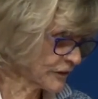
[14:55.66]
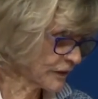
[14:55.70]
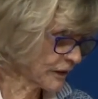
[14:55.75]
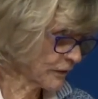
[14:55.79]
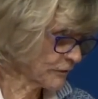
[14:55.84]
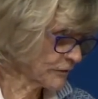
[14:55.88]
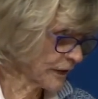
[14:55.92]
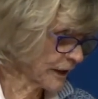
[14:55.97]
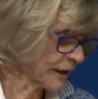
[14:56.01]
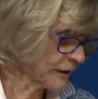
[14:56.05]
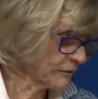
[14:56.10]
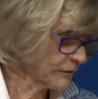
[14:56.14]
ago
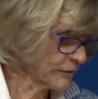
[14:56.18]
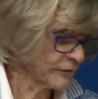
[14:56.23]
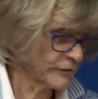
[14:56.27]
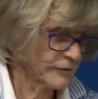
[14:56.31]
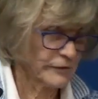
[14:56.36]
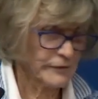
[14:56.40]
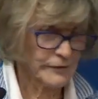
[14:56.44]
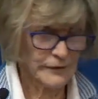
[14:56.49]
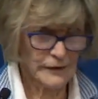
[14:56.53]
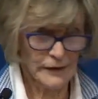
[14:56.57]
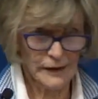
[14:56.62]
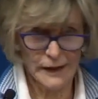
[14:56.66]

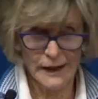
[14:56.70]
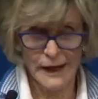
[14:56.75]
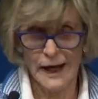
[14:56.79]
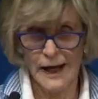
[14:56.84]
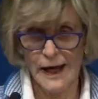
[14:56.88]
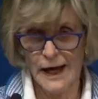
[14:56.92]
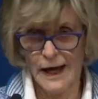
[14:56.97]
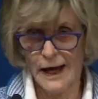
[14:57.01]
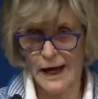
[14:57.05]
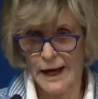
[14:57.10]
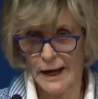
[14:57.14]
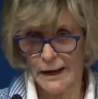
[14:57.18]
now?
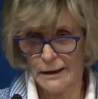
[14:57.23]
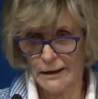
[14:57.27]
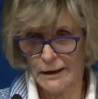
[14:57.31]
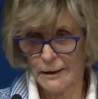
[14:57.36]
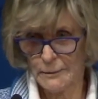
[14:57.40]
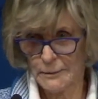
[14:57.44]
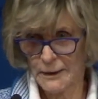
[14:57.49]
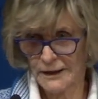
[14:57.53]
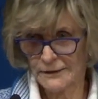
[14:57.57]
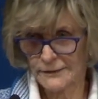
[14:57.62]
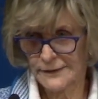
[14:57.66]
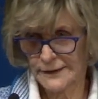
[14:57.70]

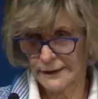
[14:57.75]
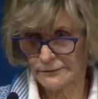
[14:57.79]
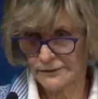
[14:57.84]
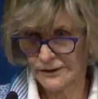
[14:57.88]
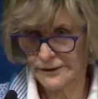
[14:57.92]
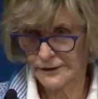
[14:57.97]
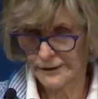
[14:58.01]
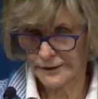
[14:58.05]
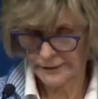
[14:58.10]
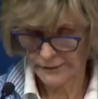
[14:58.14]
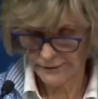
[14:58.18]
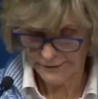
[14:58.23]
about 7
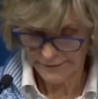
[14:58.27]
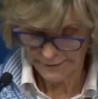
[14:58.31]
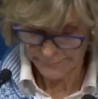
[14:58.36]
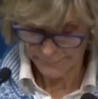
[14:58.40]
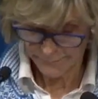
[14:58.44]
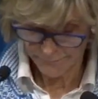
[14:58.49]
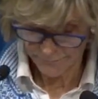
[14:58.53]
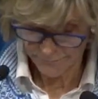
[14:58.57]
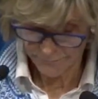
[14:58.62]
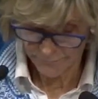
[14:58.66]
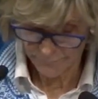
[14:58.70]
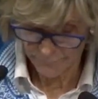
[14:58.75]
years.
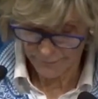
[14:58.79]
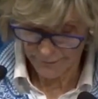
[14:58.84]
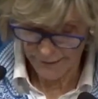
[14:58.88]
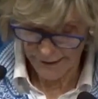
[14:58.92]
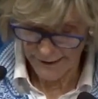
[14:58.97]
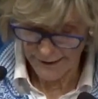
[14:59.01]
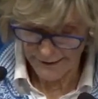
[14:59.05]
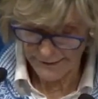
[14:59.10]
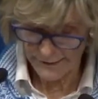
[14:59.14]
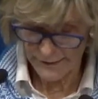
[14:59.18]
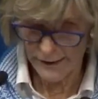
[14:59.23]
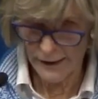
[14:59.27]

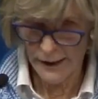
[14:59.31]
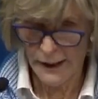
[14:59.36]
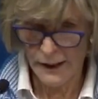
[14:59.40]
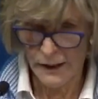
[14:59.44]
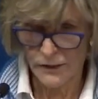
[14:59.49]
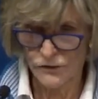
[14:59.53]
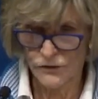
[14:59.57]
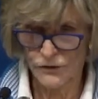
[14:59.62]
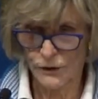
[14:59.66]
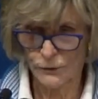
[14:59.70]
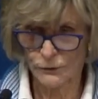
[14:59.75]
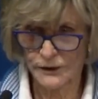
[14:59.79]
And
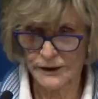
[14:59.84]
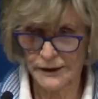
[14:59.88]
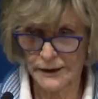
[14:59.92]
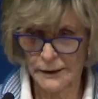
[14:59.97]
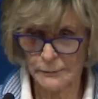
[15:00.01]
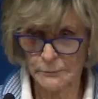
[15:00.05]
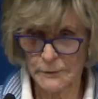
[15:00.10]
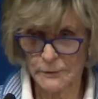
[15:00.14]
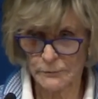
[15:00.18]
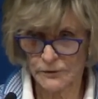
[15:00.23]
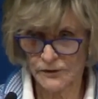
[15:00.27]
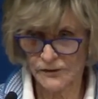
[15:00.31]
so
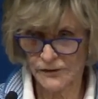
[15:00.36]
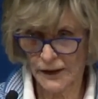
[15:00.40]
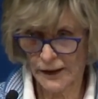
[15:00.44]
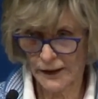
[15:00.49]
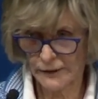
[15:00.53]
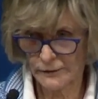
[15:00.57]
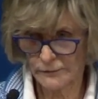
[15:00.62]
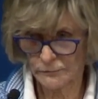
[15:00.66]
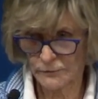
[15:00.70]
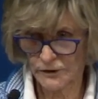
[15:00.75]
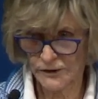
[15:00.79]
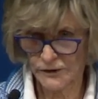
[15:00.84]
Kim was
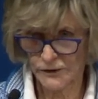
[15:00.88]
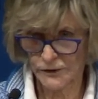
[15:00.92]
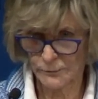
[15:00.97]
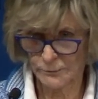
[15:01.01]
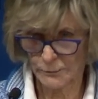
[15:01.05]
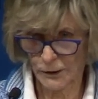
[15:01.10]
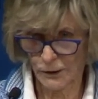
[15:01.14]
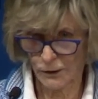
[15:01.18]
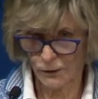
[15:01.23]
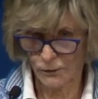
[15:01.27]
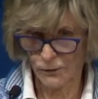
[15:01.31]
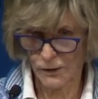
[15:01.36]
out with her
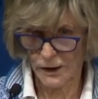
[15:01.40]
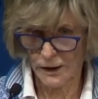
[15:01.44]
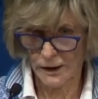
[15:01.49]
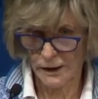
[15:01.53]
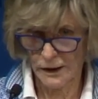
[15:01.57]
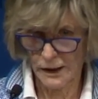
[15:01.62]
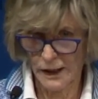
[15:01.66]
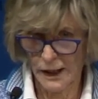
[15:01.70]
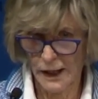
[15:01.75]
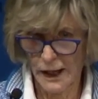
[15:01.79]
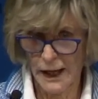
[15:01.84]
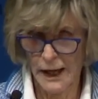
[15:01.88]
beau
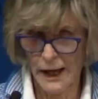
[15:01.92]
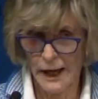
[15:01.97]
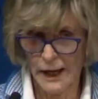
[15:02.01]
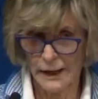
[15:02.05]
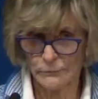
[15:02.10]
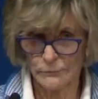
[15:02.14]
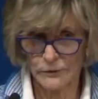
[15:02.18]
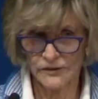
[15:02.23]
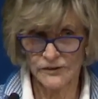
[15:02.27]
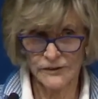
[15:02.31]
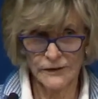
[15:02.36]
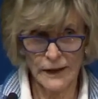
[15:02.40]

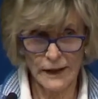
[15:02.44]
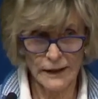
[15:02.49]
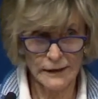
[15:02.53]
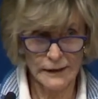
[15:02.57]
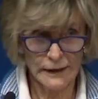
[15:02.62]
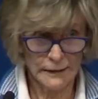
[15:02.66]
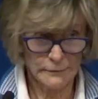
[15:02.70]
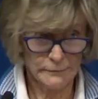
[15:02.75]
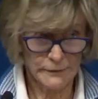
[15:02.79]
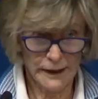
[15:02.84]
and had